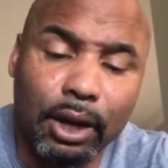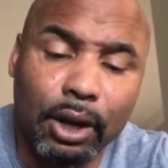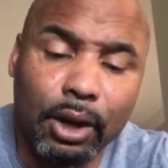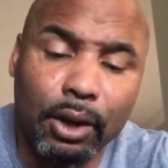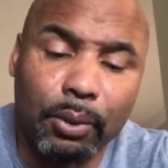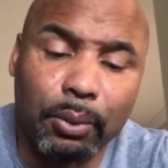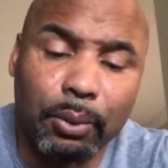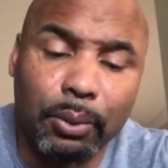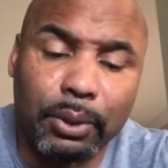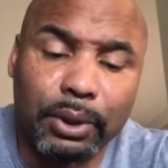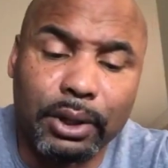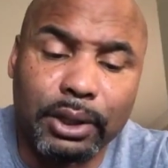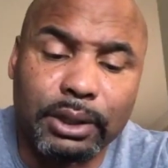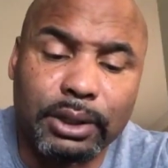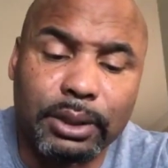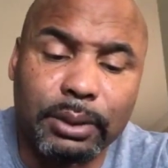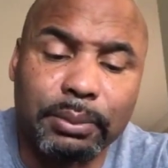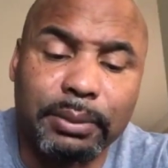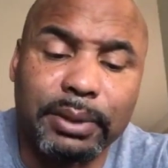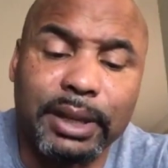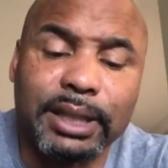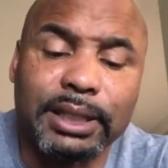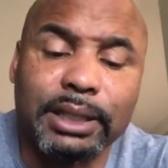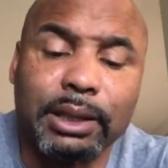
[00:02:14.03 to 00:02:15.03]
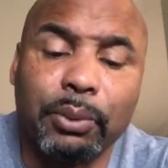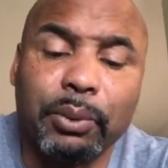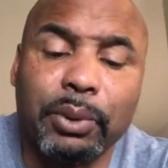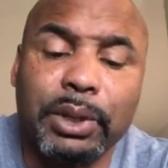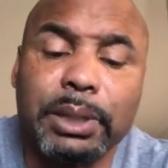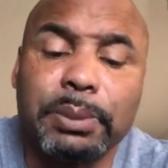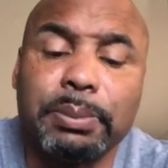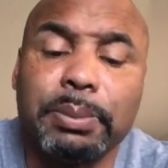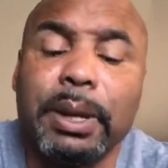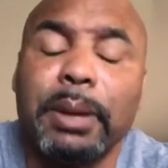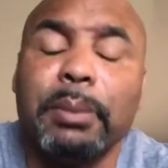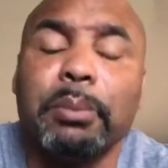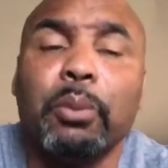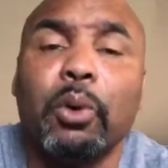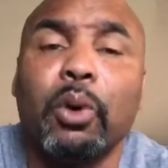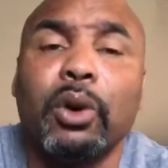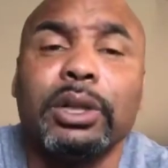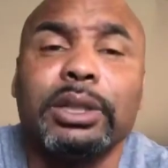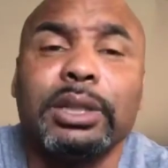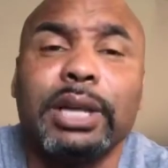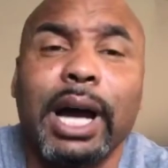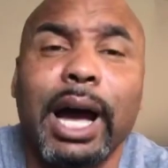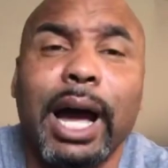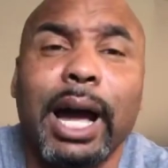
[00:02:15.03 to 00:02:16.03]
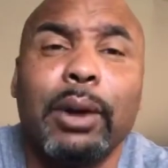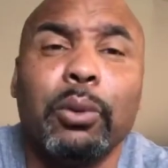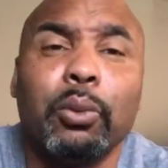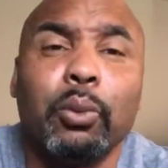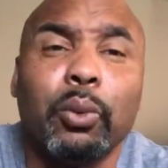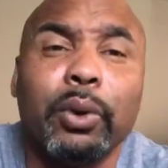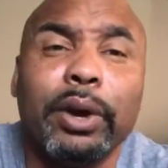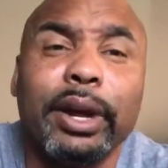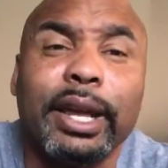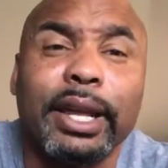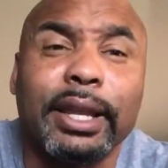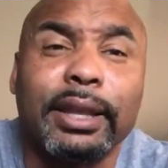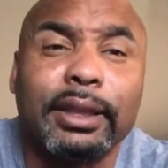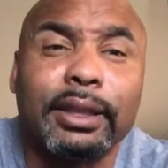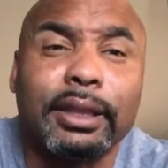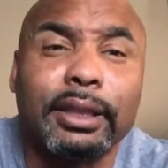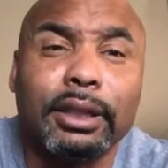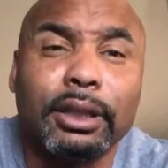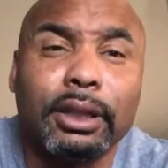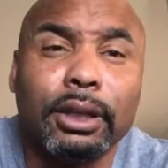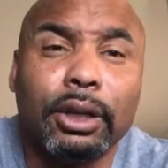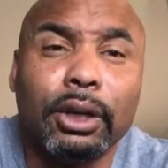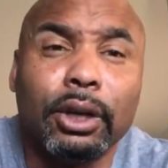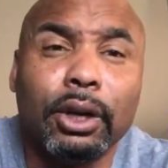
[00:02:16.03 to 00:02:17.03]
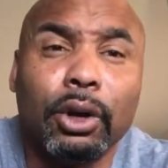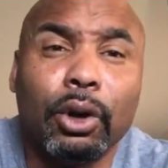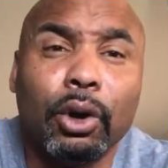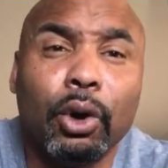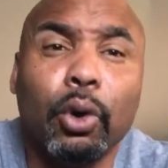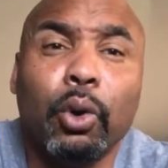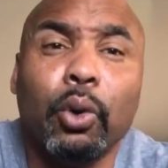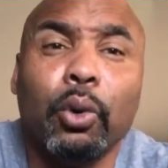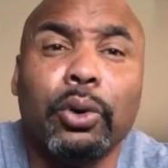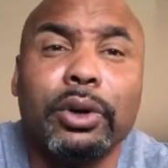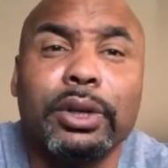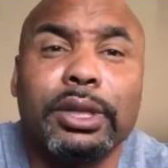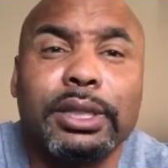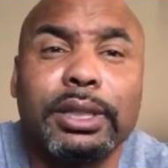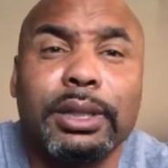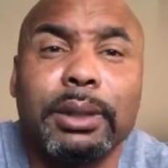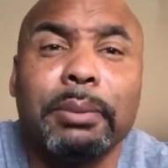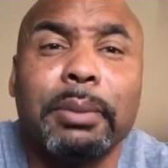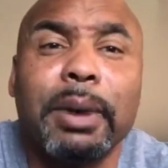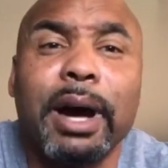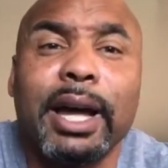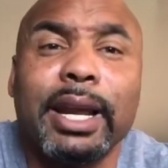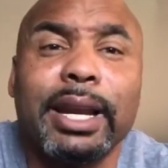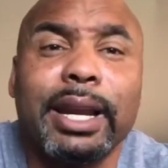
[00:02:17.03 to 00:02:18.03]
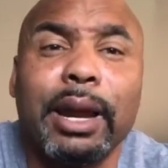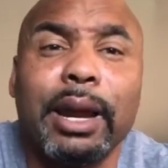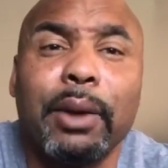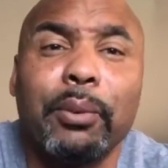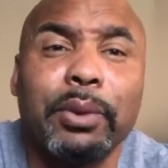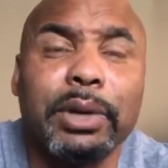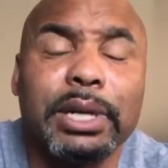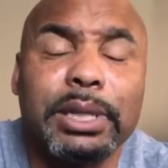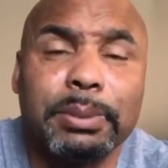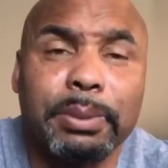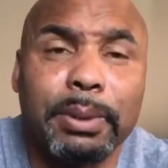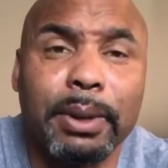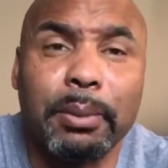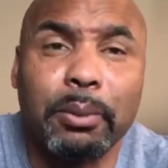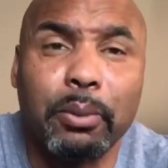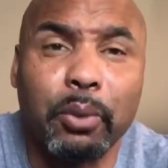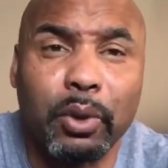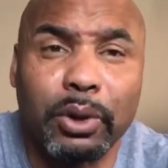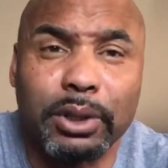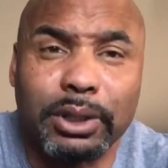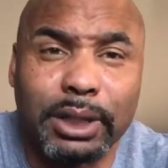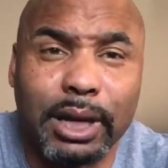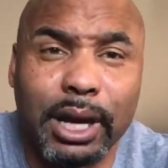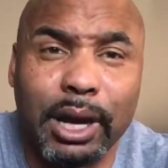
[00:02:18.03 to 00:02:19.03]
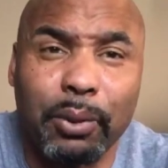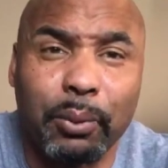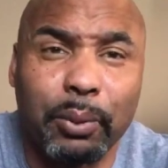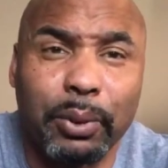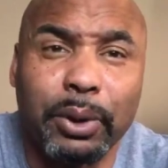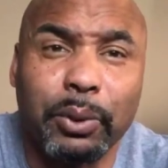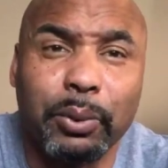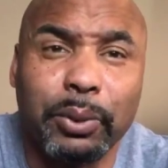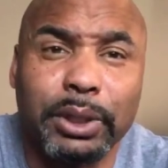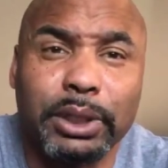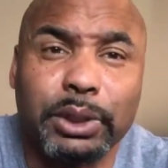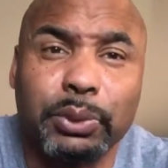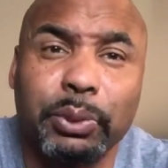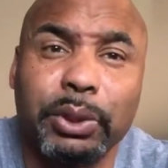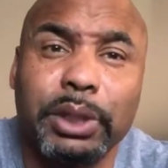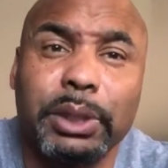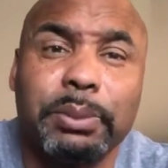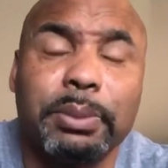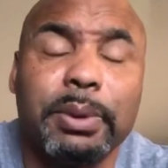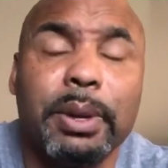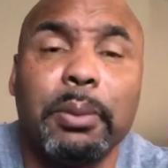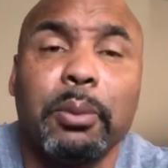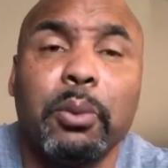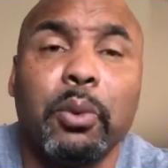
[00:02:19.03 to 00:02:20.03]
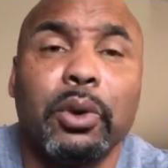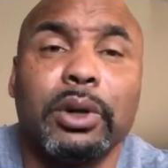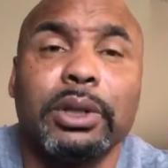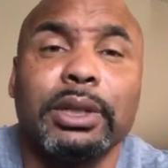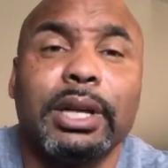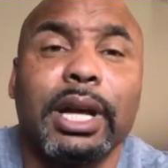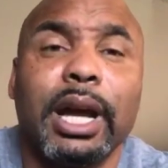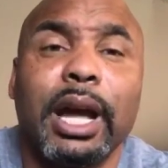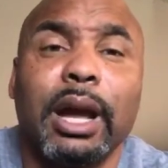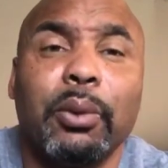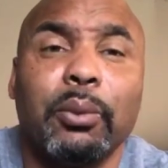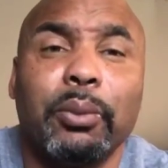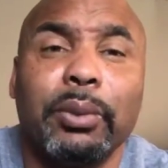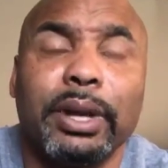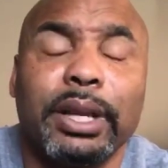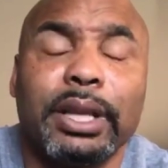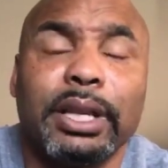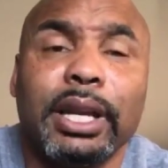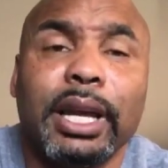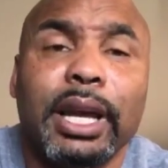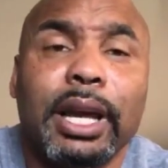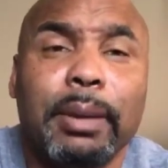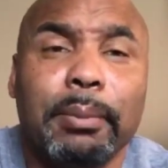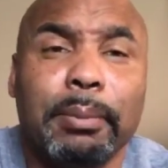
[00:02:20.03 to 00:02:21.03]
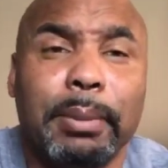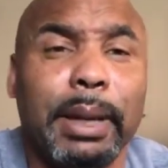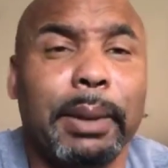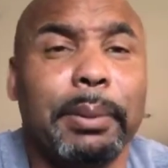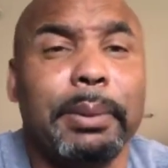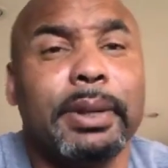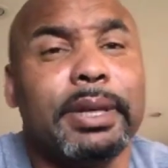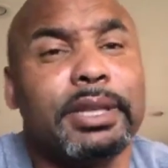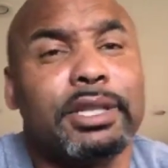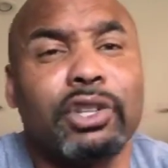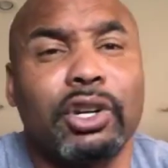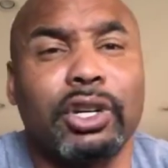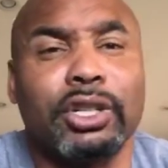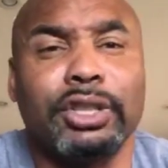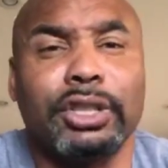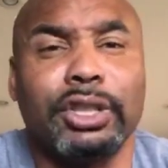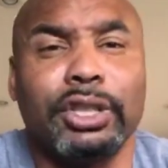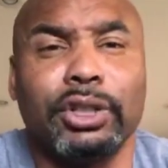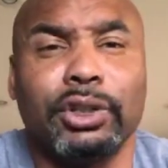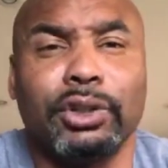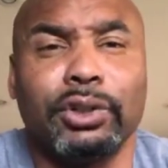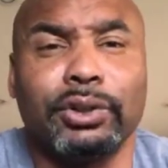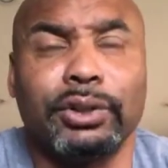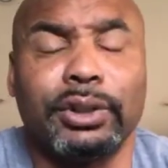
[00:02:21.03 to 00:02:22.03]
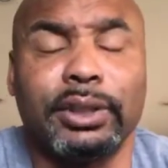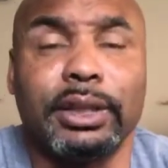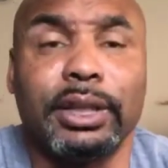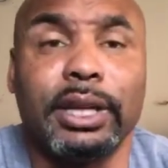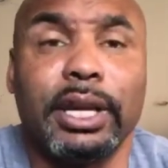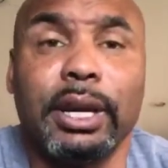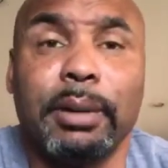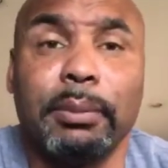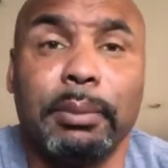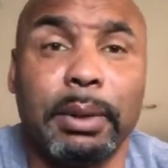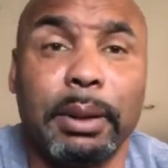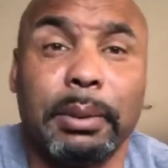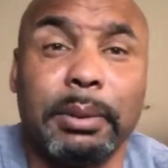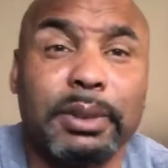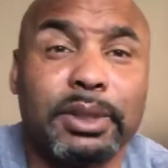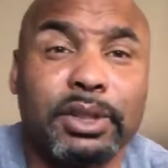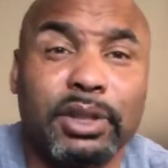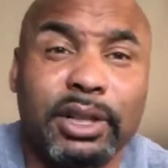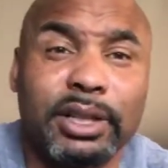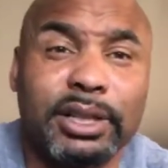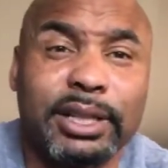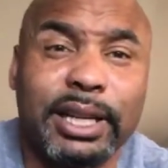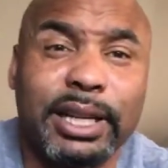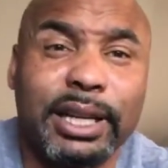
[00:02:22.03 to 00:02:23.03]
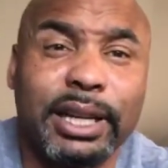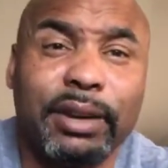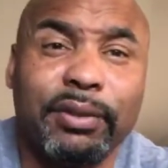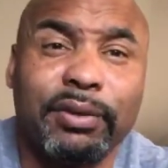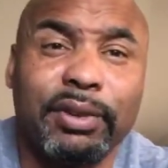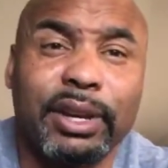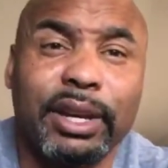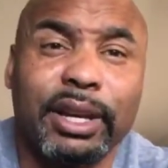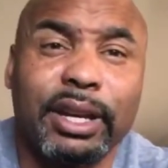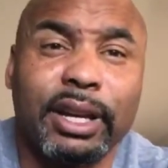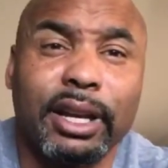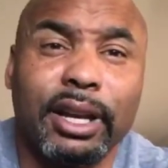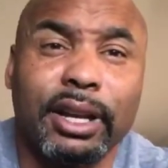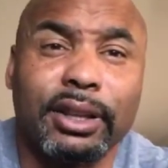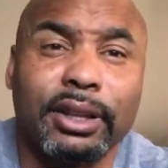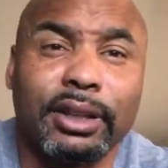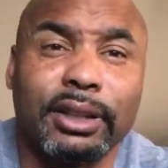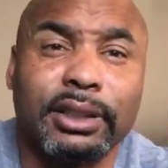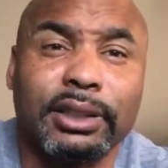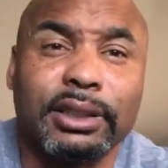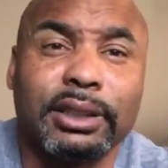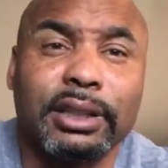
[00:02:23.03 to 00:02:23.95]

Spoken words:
What are some things that we spend more time with? Who are somebody that we wish we spent more time with? Maybe it's our children. Maybe it's our significant others.